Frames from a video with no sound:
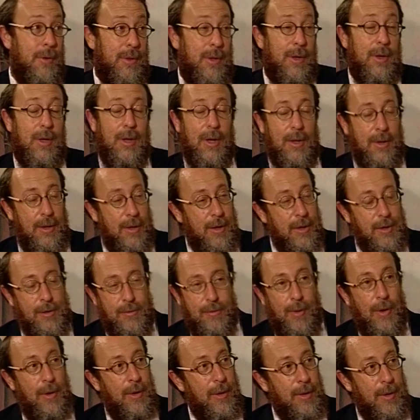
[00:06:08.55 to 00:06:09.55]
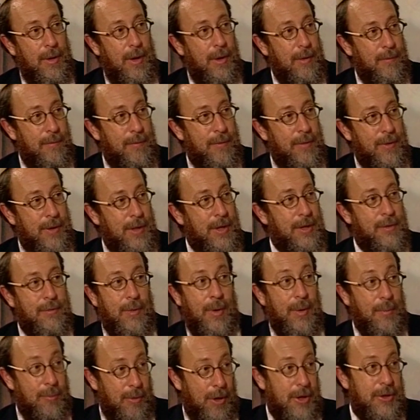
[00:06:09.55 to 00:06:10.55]
I think is very
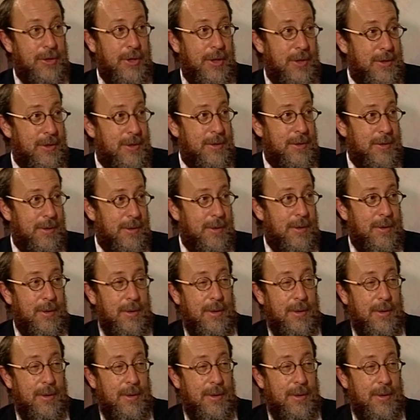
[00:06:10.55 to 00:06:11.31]
precious.